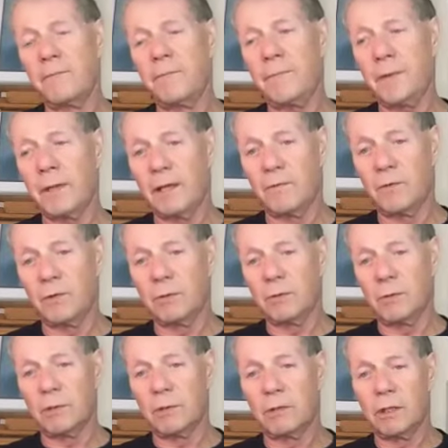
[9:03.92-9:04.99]
if you
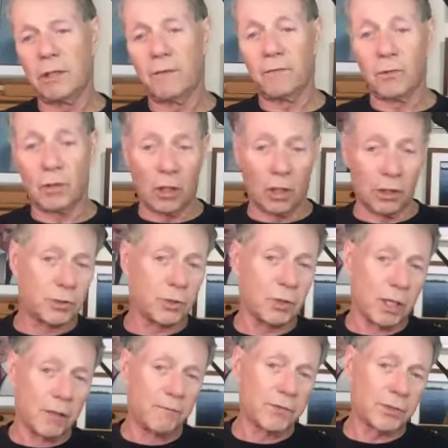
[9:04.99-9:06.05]
cultured
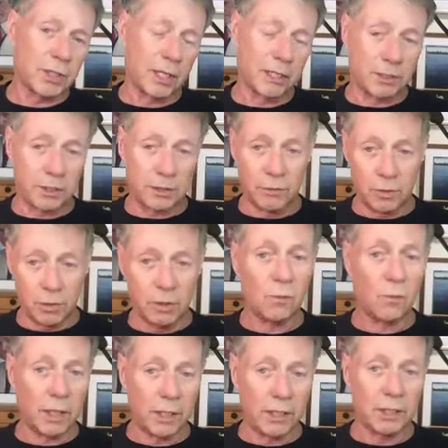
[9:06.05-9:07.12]
lymphocytes, you did
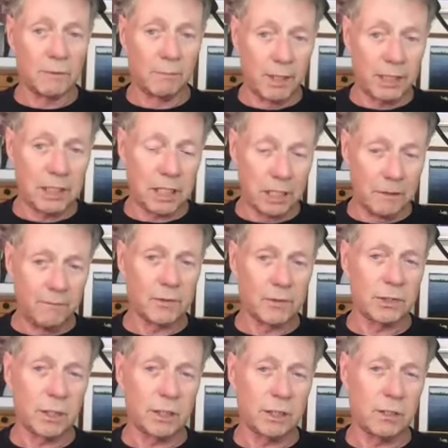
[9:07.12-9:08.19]
one of these mixed
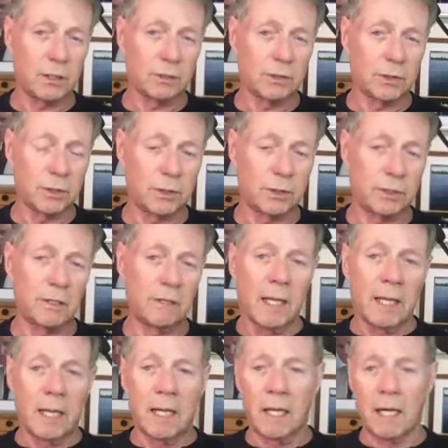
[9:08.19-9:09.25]
lymphocyte cultures
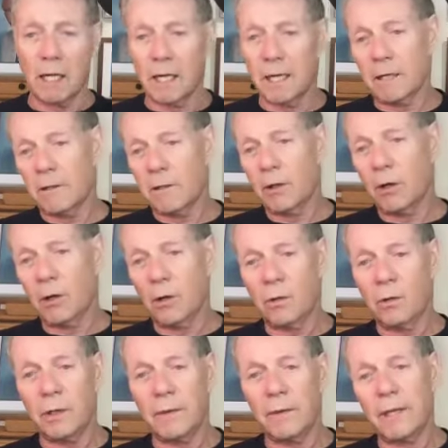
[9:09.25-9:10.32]
and let it
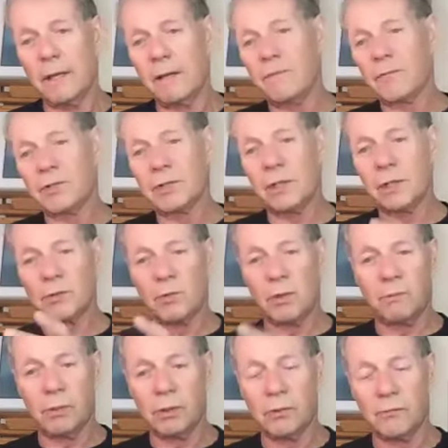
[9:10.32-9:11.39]
go, and the cells
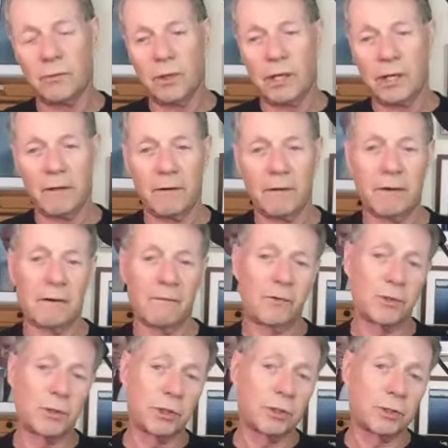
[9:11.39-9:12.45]
would proliferate. And then if
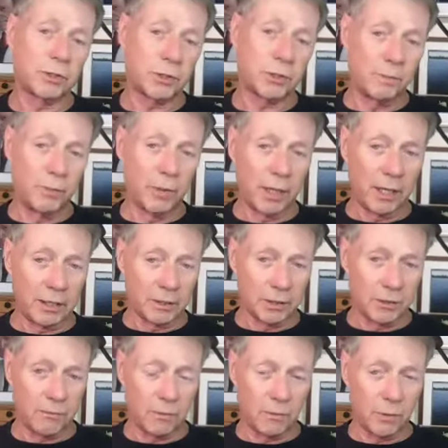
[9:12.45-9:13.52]
you took the
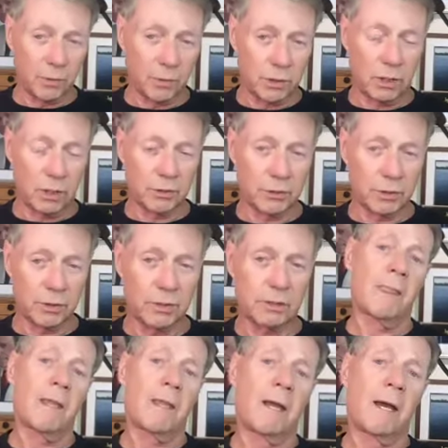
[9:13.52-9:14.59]
supernatants from those
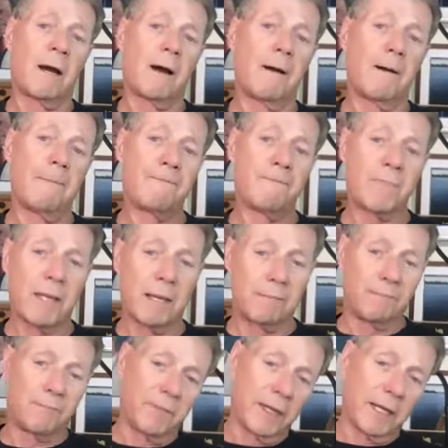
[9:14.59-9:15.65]
cultures
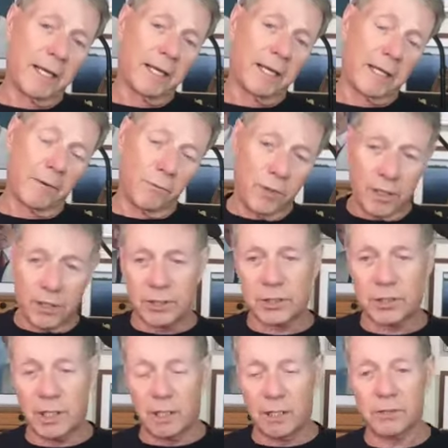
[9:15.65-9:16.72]
and got rid of the
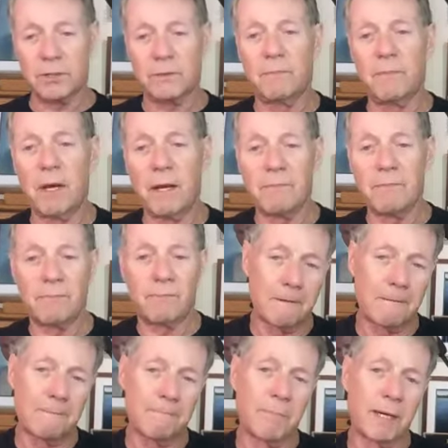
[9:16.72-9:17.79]
cells by
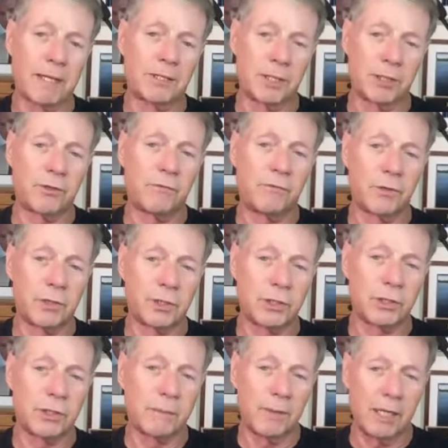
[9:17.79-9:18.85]

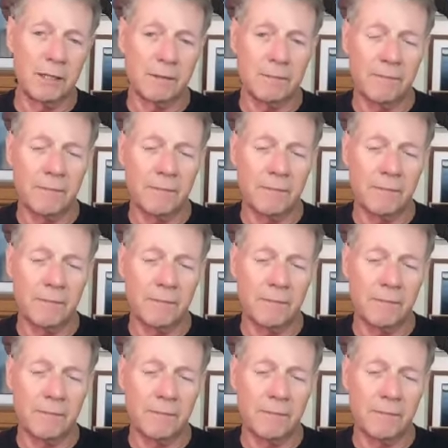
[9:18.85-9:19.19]
centrifuging them out,